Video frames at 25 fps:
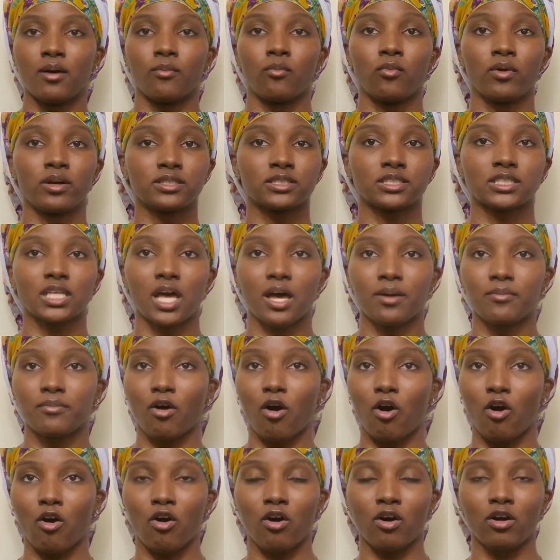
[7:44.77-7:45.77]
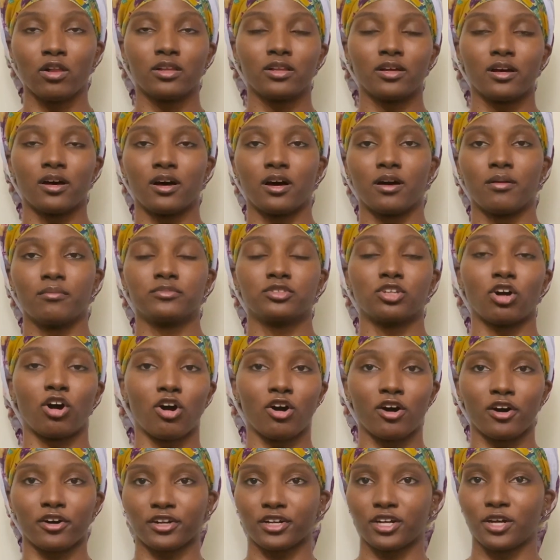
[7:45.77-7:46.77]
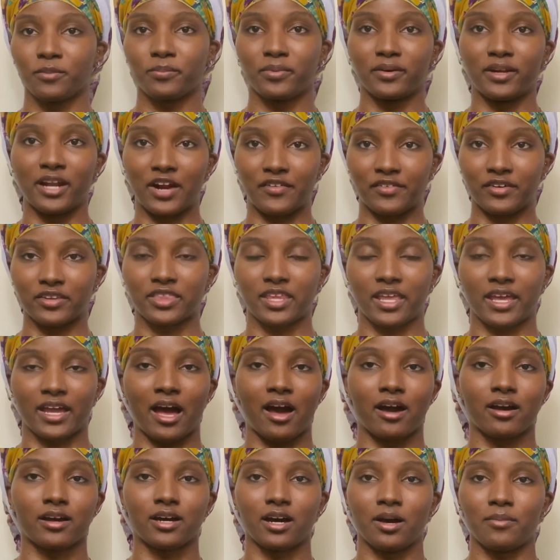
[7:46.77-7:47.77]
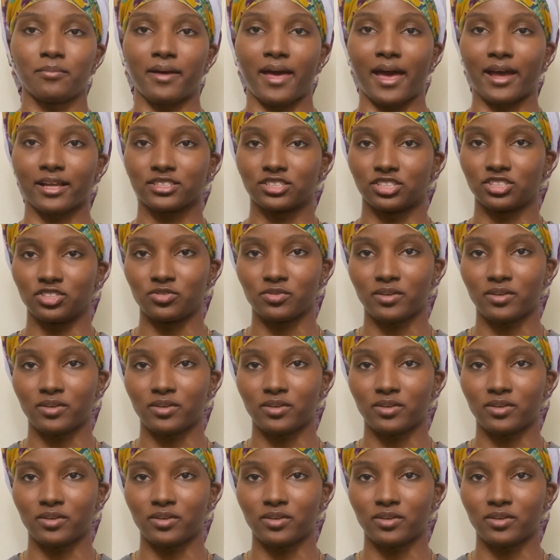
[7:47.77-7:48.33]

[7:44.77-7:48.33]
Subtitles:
Once I'm all dolled up and everything, I'll come back to you